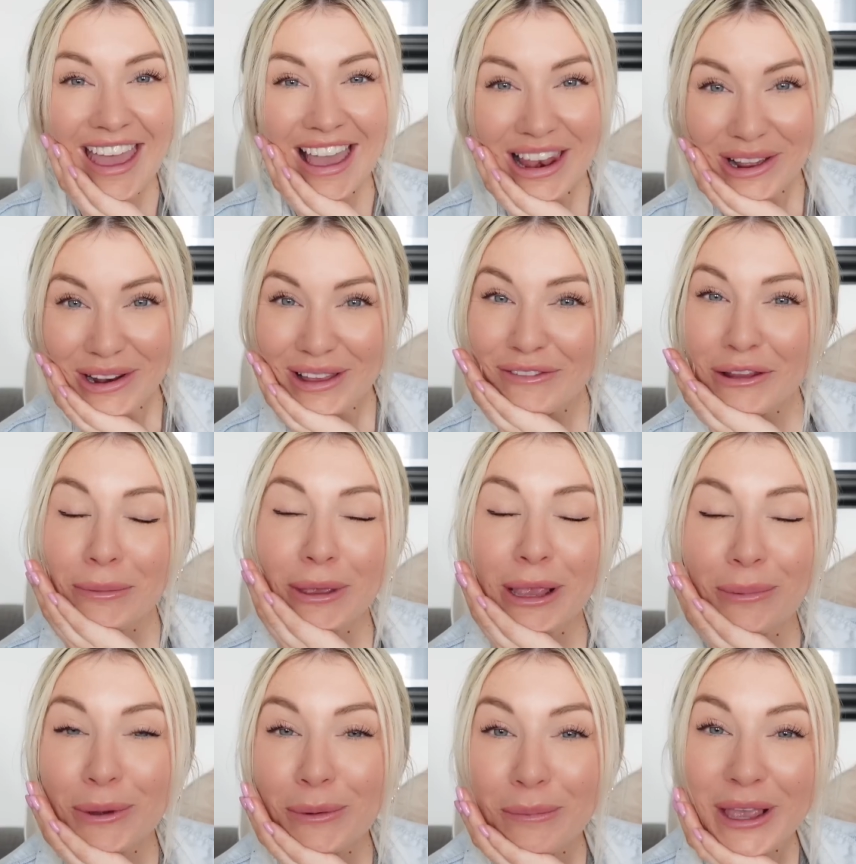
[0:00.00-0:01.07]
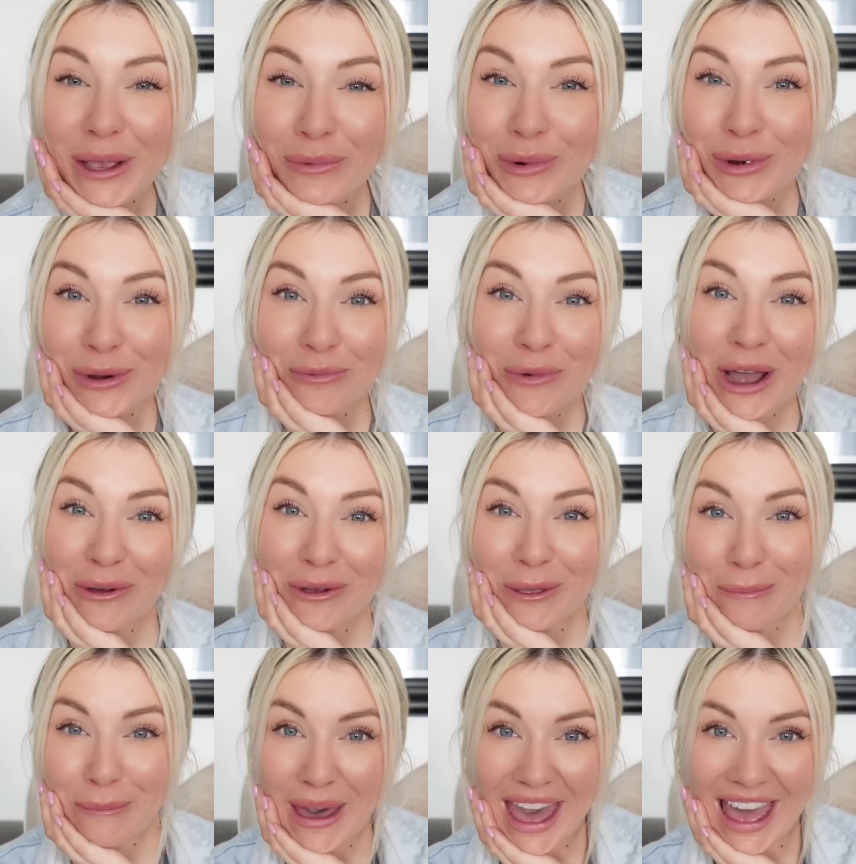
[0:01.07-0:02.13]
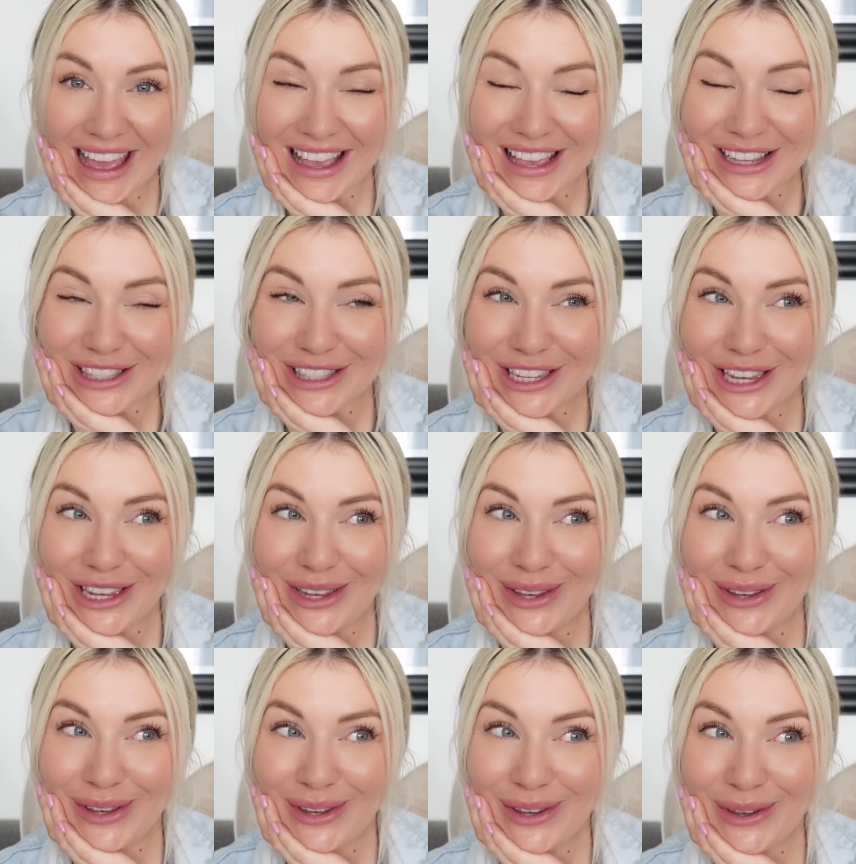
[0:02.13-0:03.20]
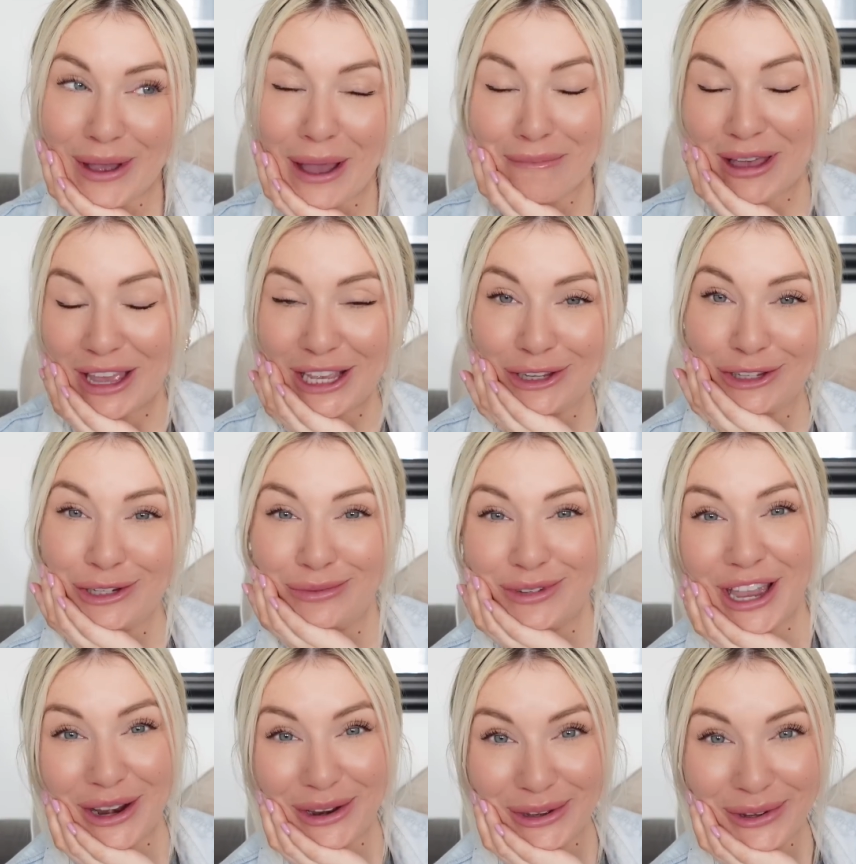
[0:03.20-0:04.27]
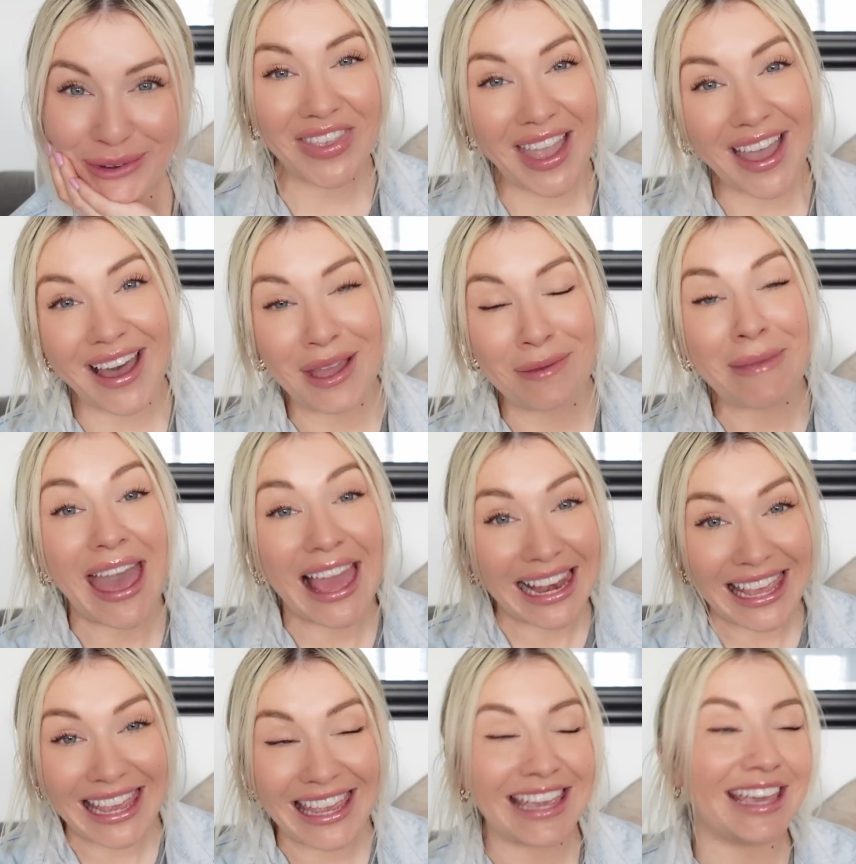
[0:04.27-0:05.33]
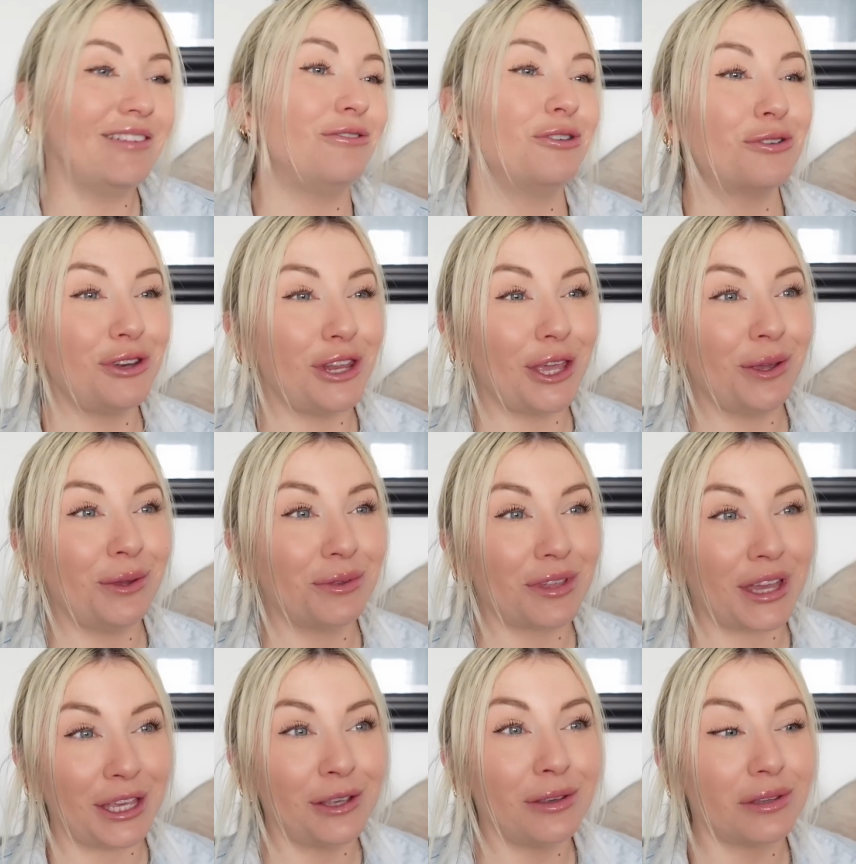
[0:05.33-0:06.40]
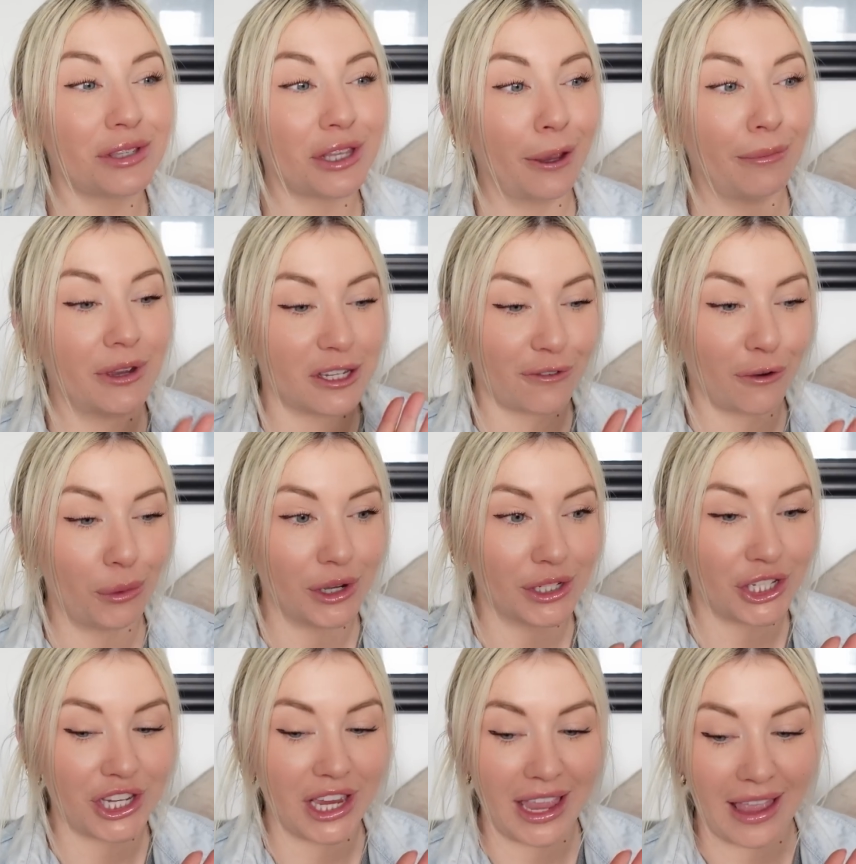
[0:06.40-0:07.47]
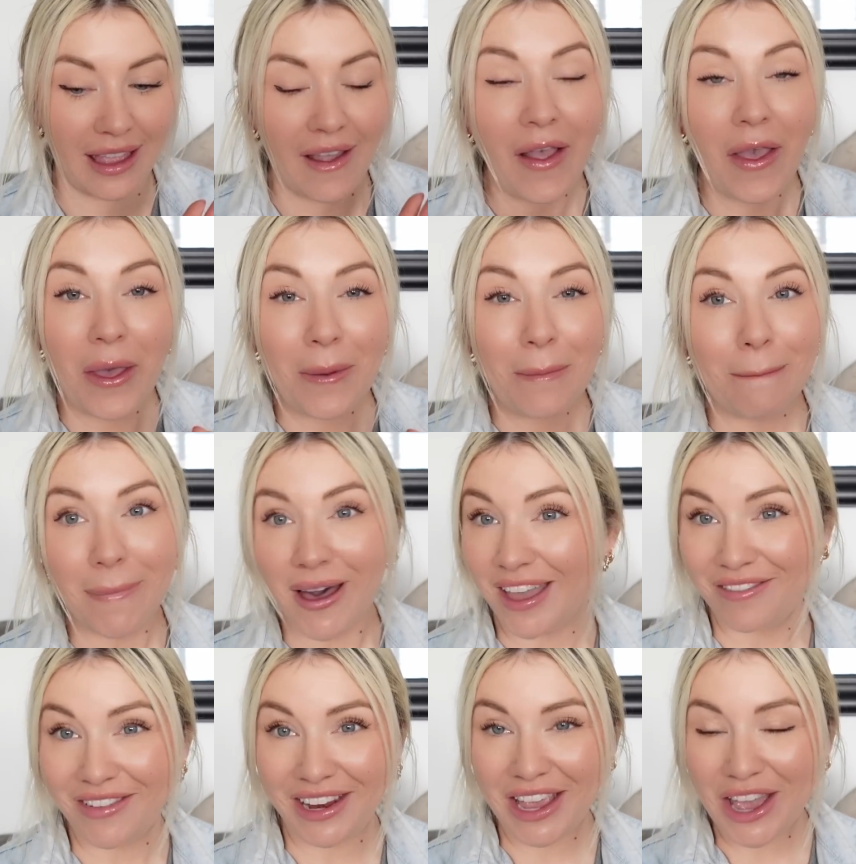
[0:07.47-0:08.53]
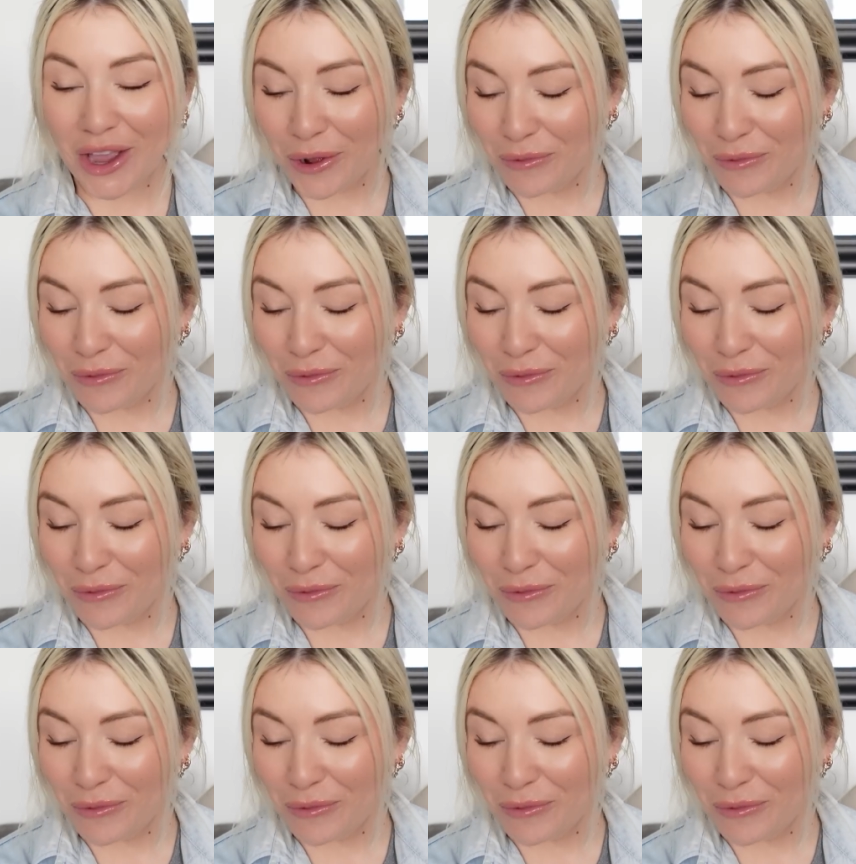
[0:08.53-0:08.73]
Hello lovely people, big warm welcome back to my YouTube channel. I'm Ellie. If you're new, thank you so much for watching my video